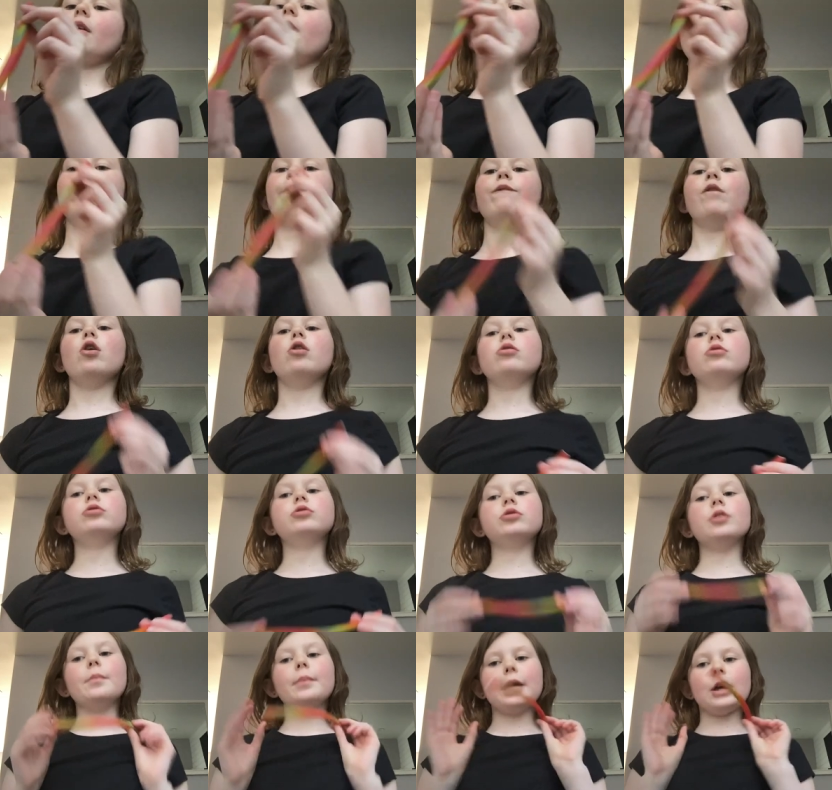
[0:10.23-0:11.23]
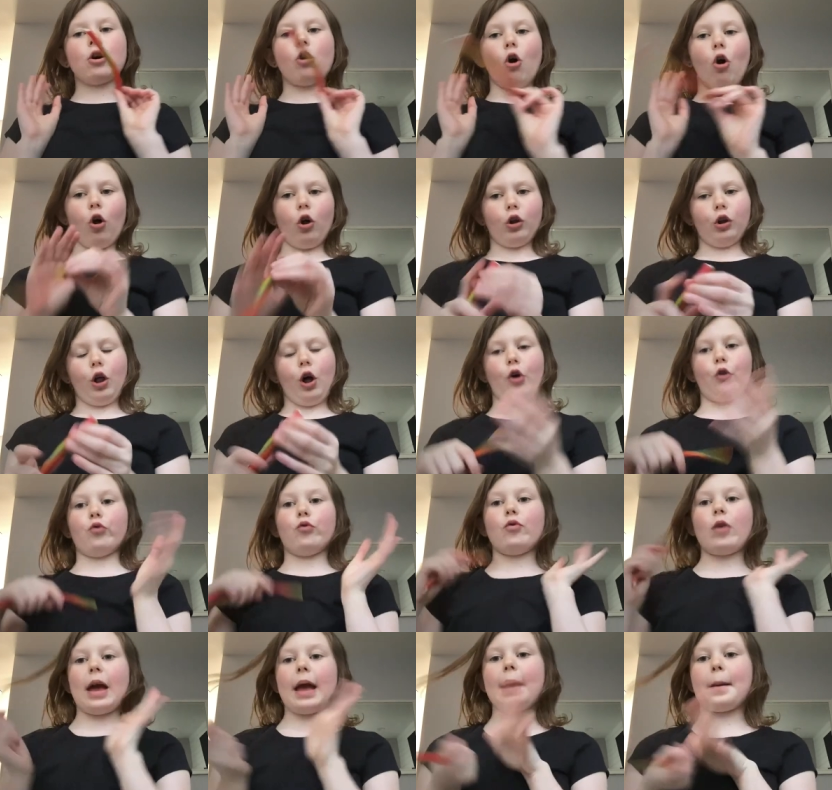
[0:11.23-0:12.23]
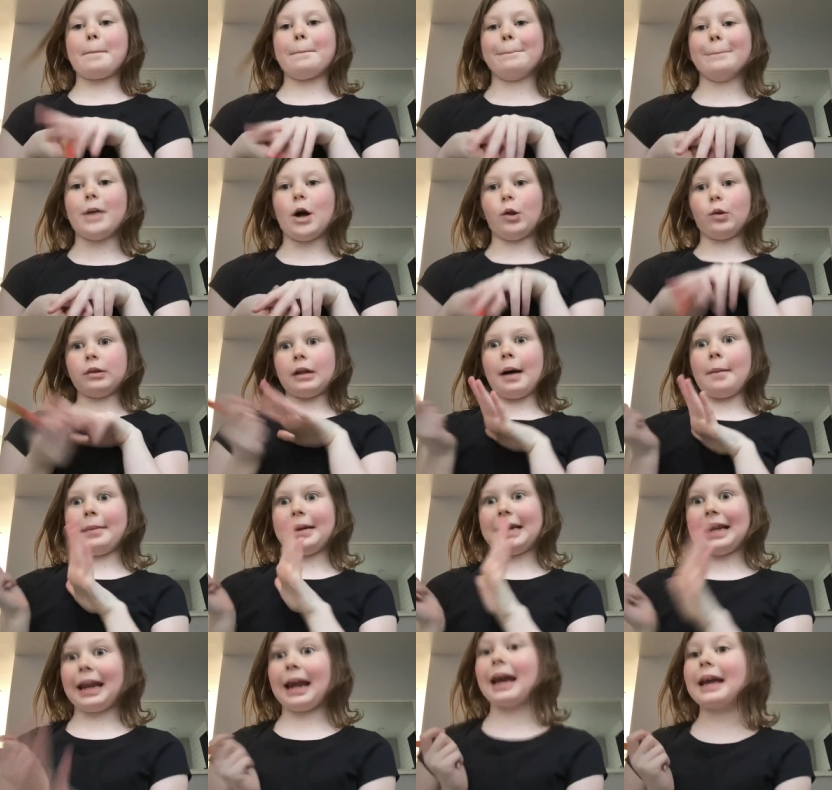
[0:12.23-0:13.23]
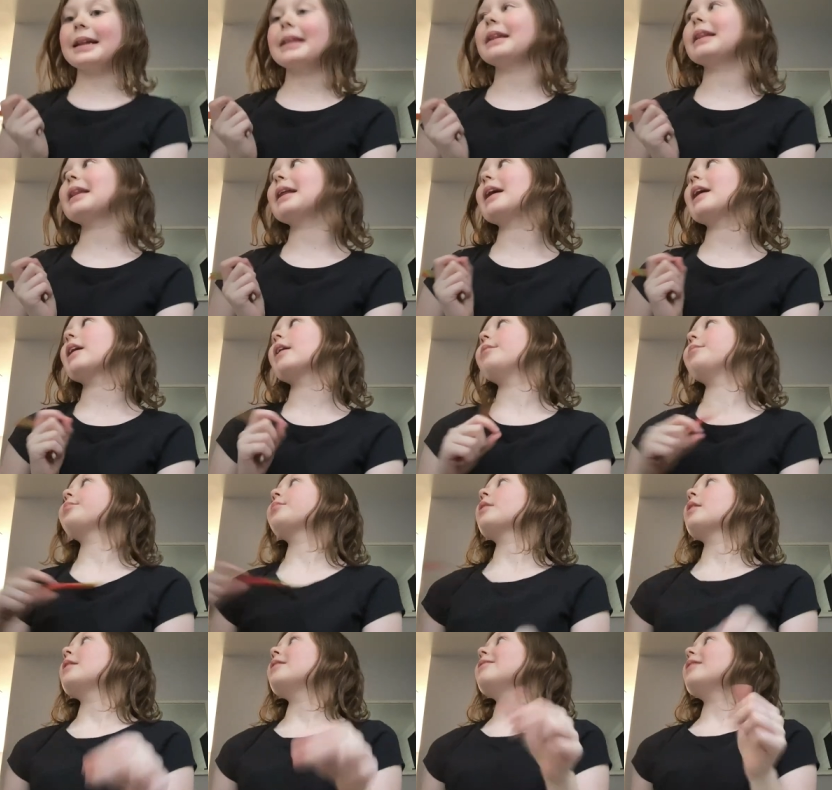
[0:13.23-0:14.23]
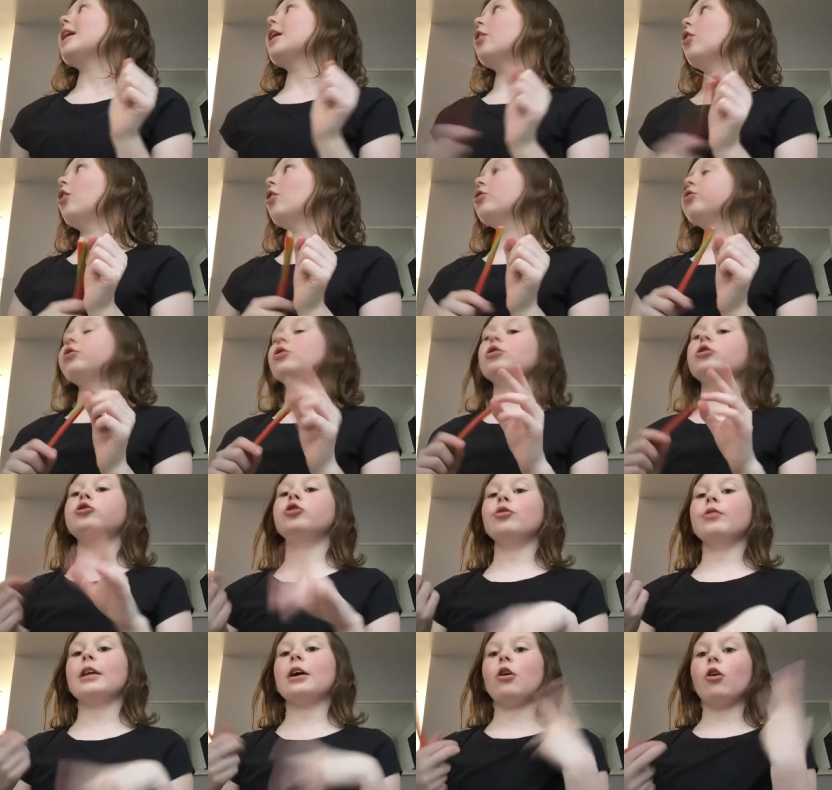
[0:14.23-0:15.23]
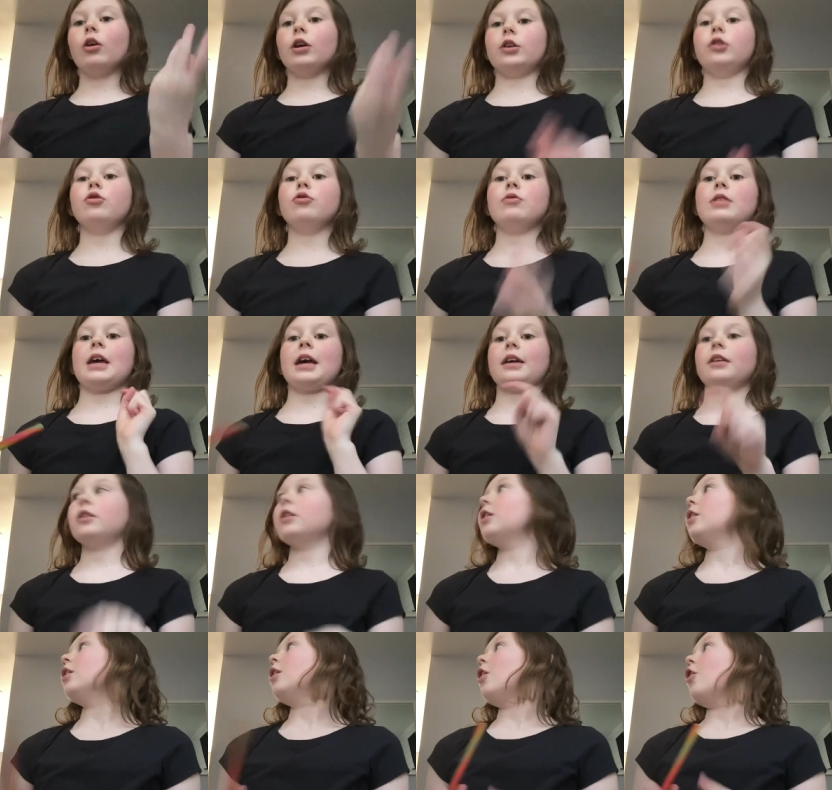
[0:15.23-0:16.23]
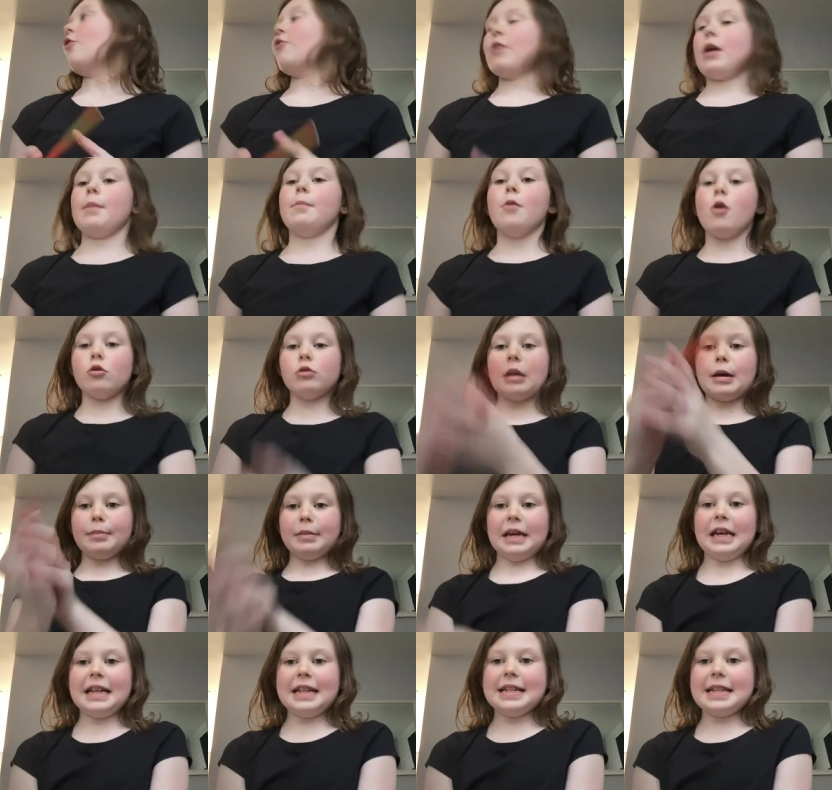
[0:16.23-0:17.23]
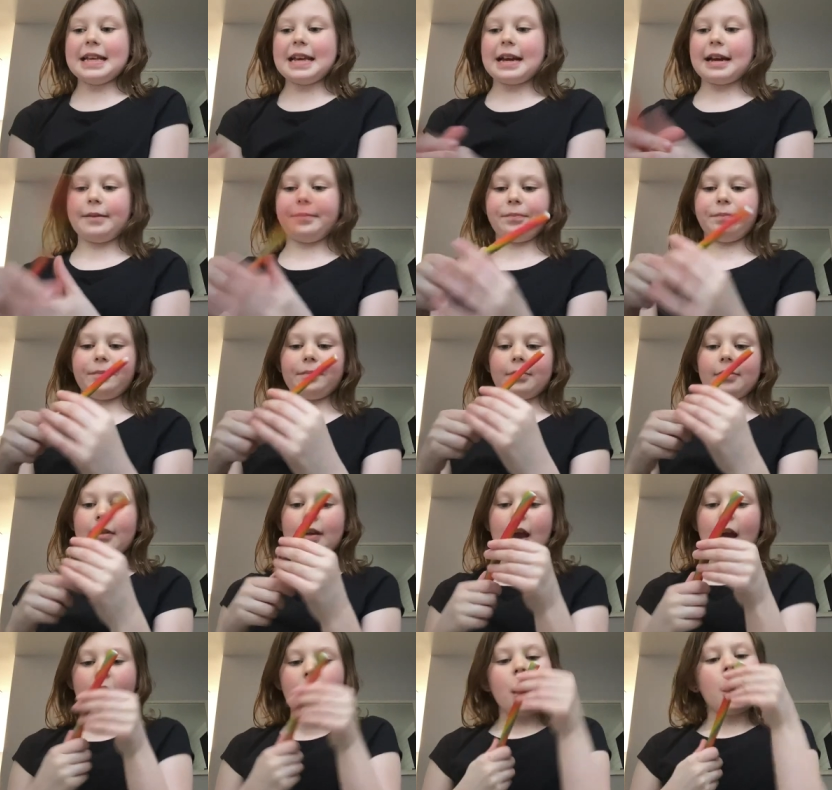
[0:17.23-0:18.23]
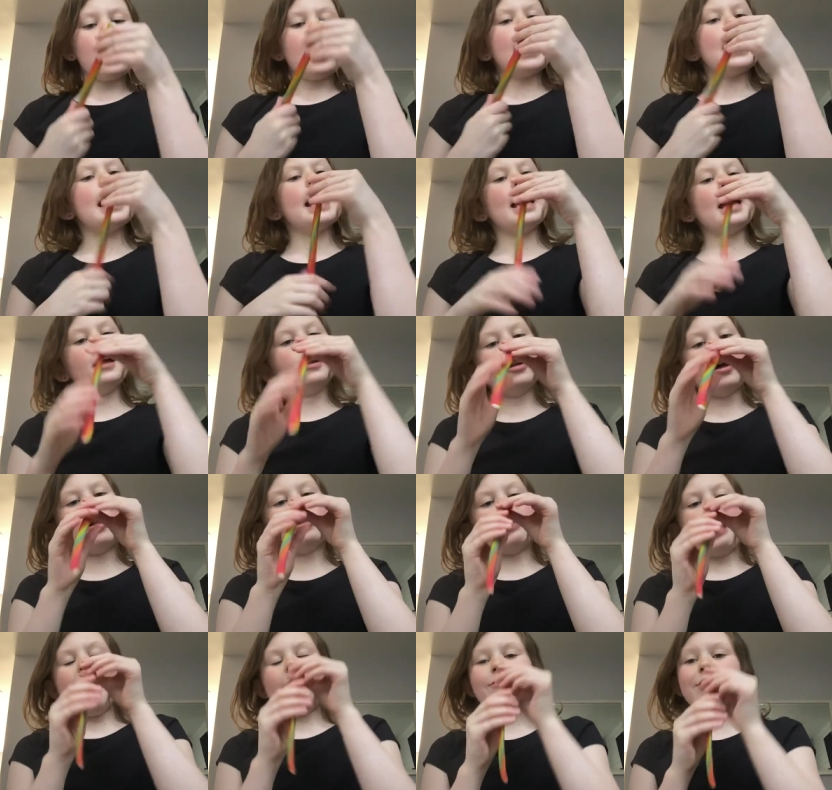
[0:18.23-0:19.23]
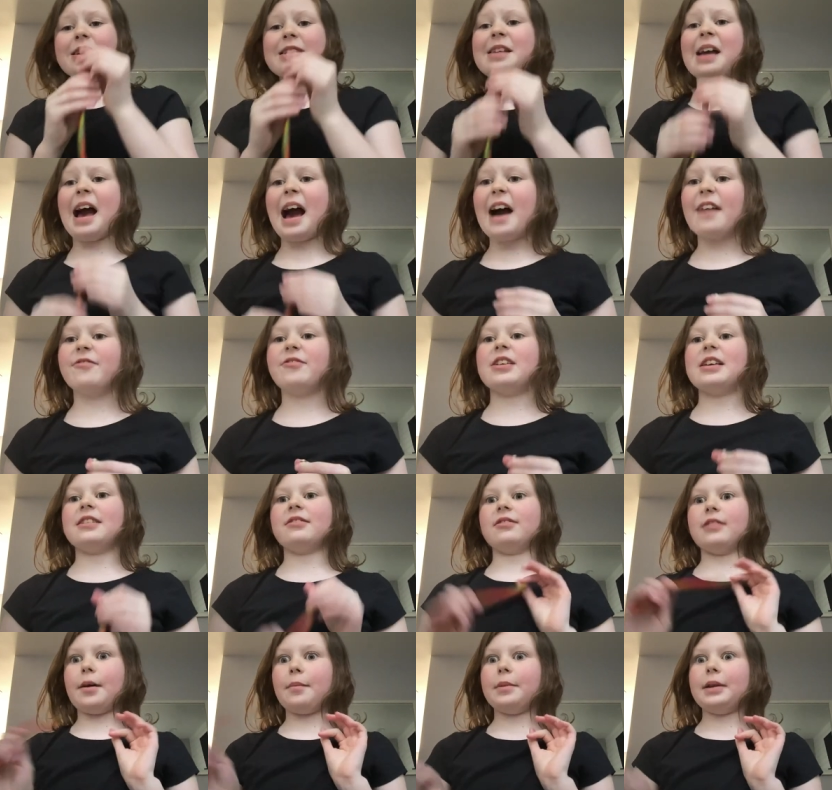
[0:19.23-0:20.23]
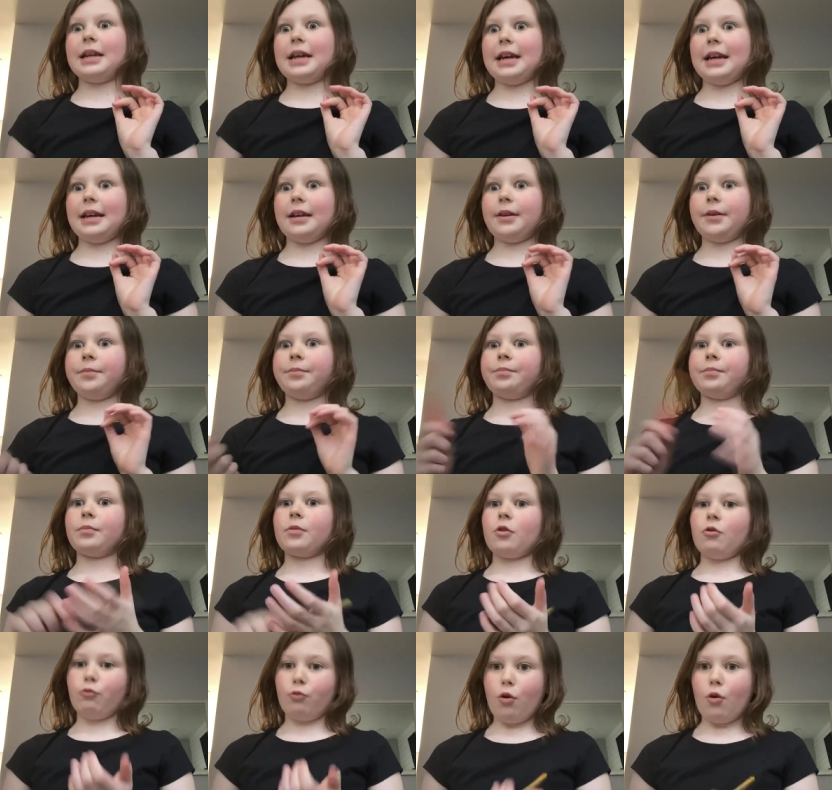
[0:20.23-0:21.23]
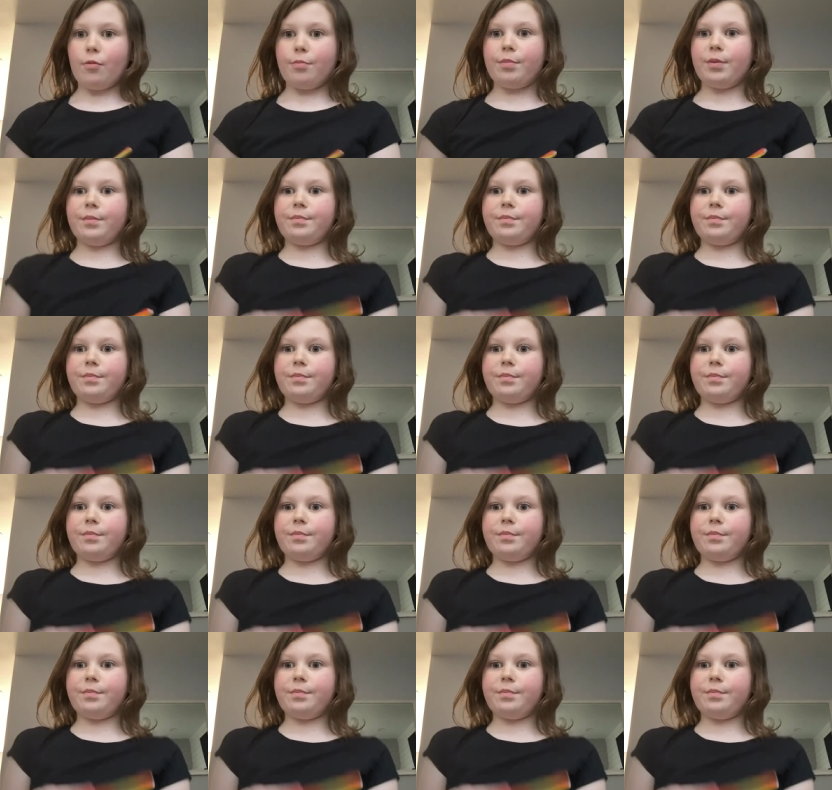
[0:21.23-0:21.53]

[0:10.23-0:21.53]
supposed to be called a rainbow lemonade stick. They also so they call it two things: rainbow lemonade stick and a Laffy Taffy lemonade rope.